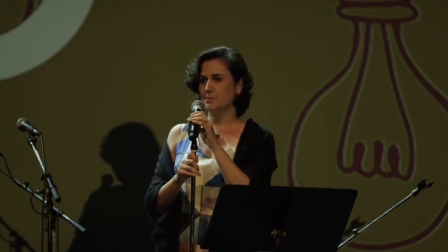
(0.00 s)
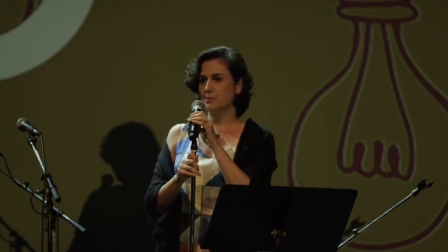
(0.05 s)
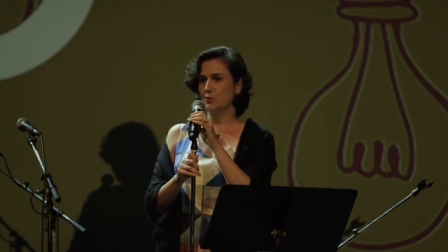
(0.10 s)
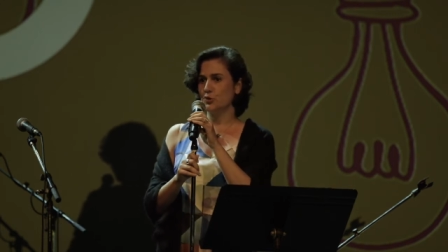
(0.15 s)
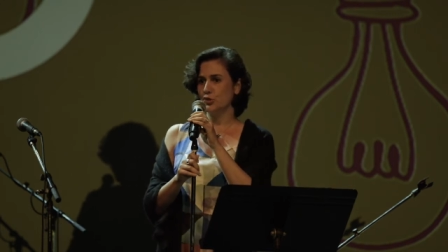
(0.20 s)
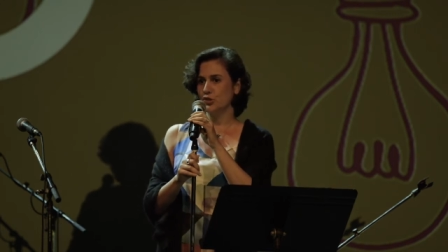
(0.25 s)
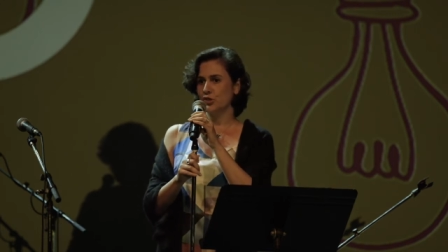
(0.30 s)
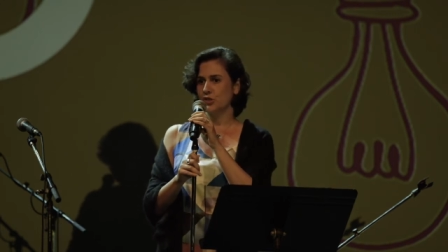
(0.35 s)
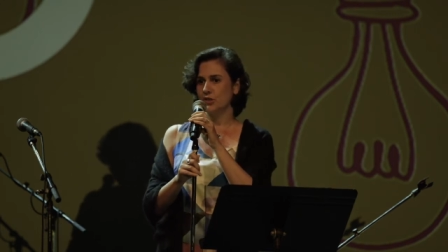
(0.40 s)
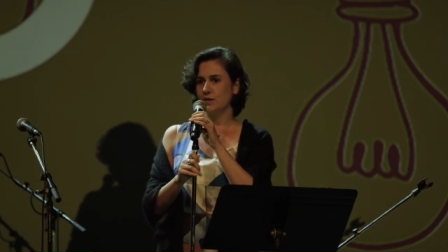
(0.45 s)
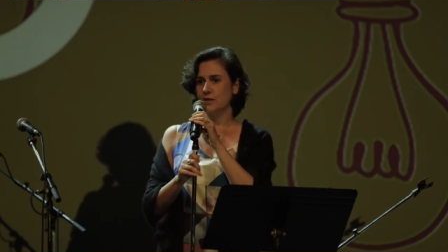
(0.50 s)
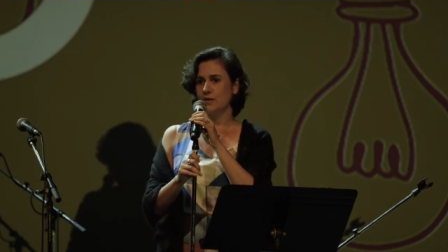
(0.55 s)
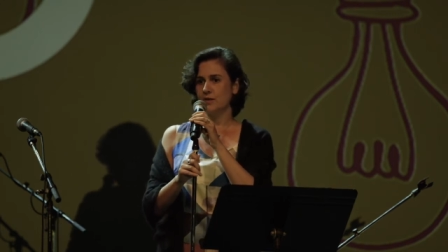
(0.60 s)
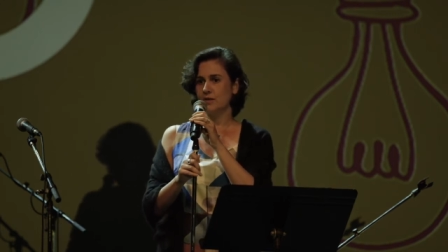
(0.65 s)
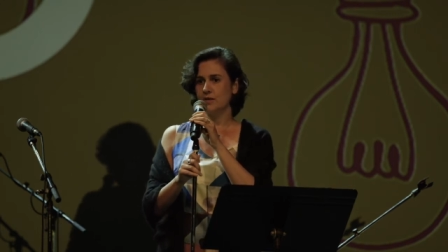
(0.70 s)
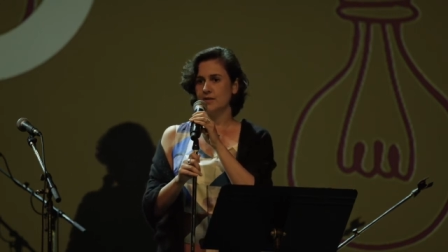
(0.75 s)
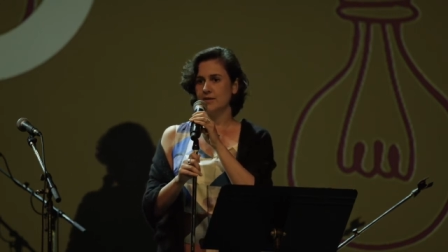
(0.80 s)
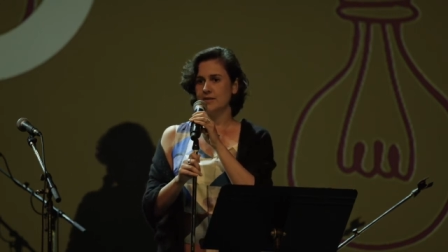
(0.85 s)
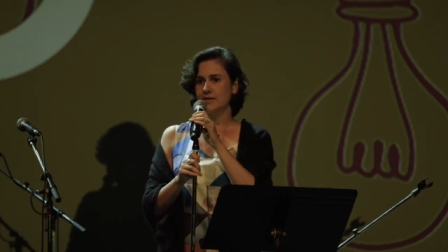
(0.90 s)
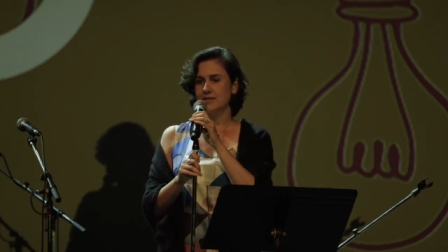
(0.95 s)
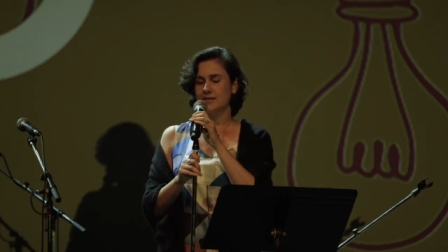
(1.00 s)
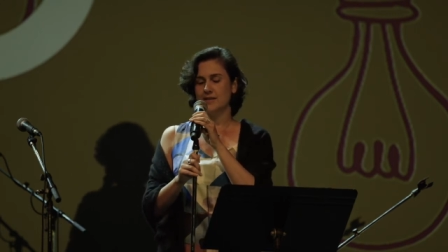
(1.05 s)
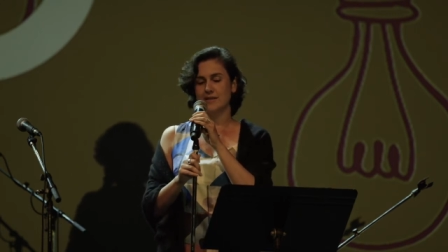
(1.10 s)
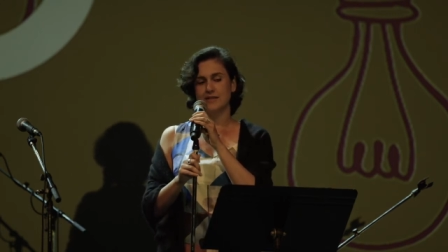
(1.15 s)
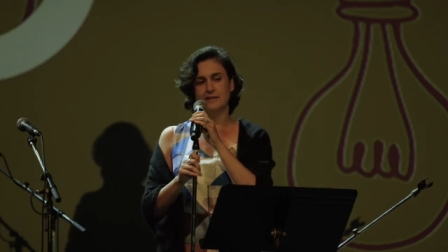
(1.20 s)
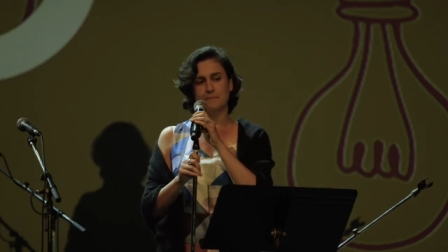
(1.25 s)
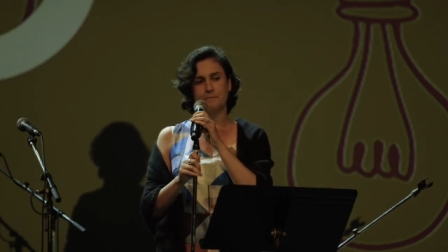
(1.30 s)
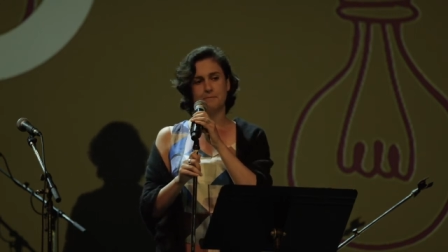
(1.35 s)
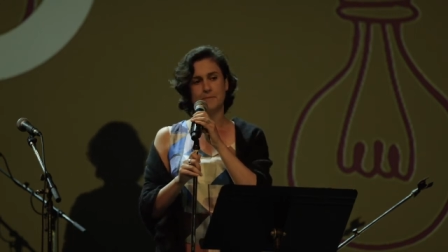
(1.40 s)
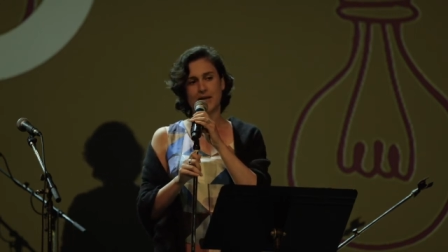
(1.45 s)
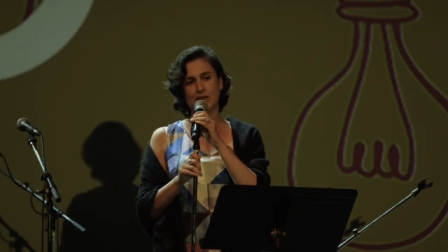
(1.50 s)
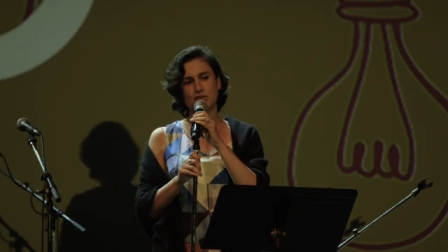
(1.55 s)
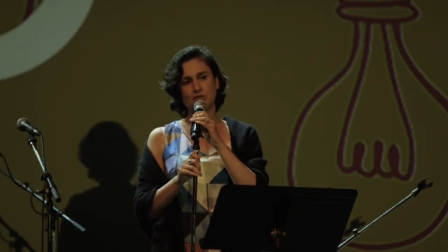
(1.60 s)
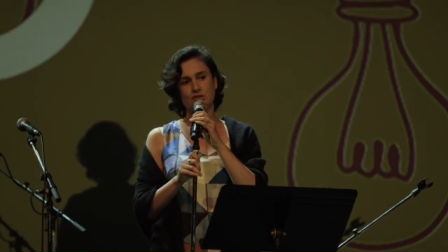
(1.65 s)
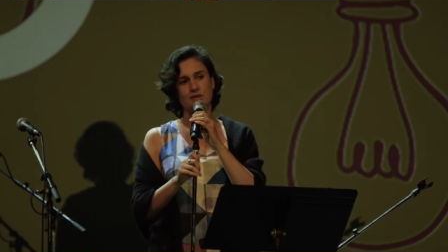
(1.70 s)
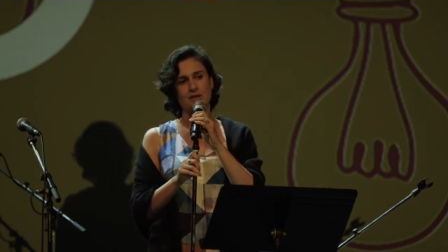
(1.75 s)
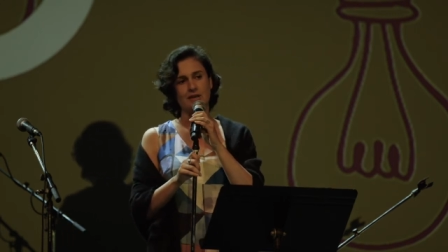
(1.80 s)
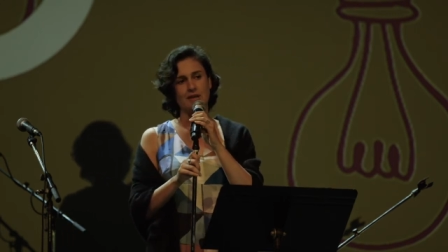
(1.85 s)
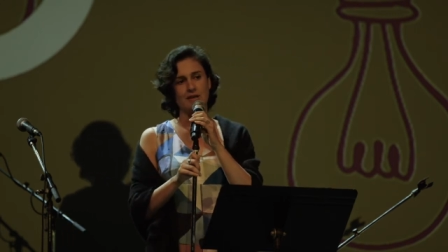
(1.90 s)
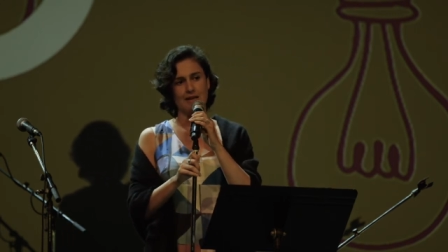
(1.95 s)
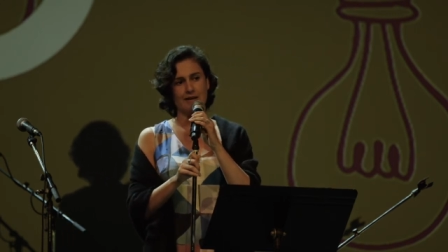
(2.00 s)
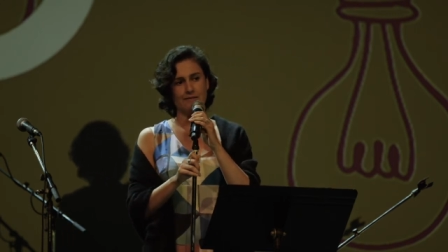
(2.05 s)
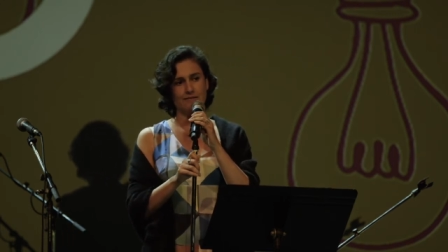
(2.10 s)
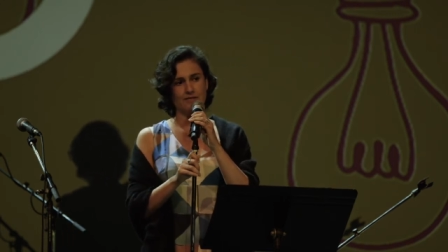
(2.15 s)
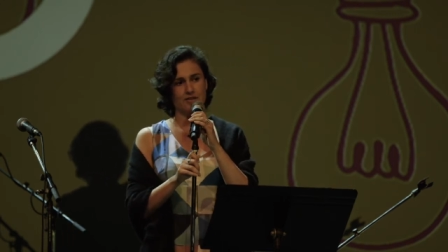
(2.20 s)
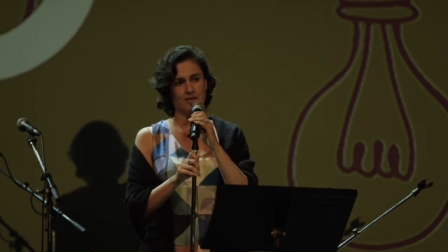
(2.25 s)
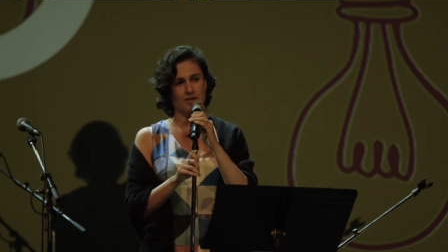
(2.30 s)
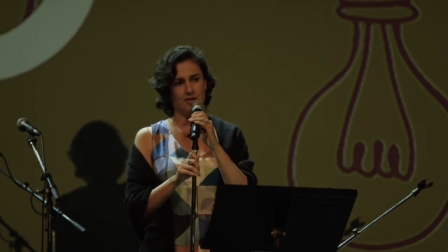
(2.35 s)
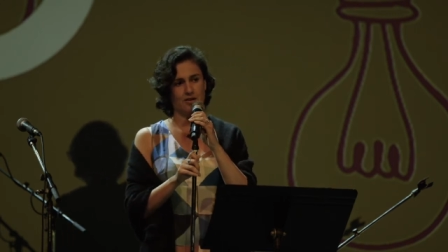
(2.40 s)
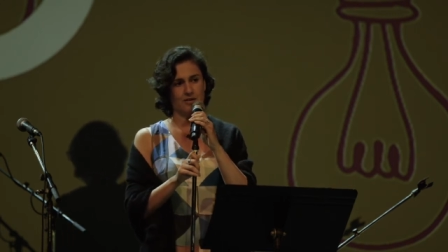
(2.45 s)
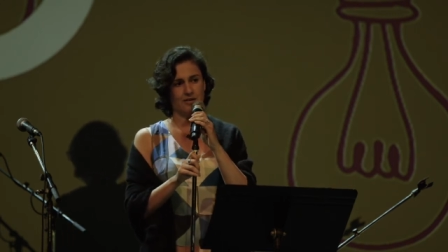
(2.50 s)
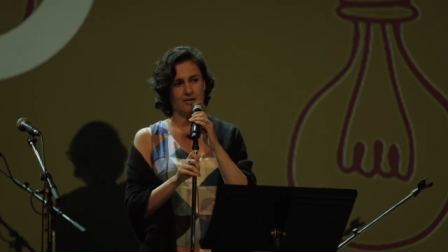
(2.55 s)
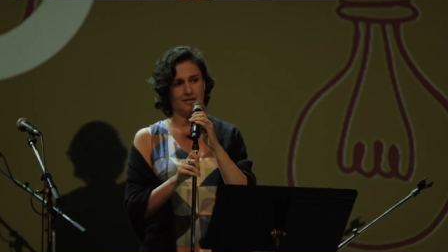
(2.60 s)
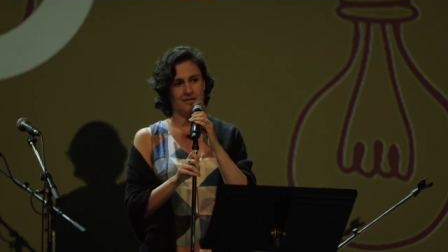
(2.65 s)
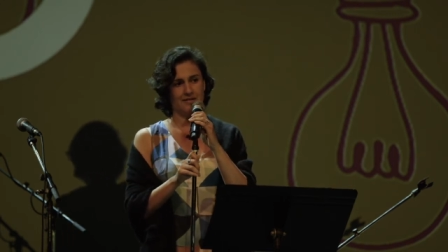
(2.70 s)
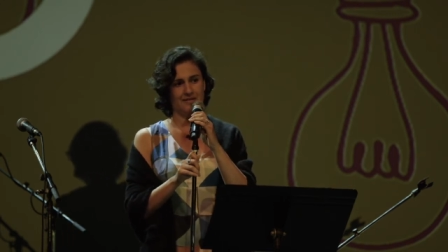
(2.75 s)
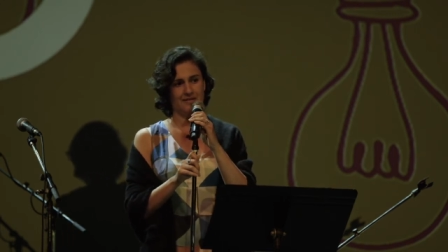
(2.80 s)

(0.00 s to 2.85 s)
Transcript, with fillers: Portia sings a passionate love song.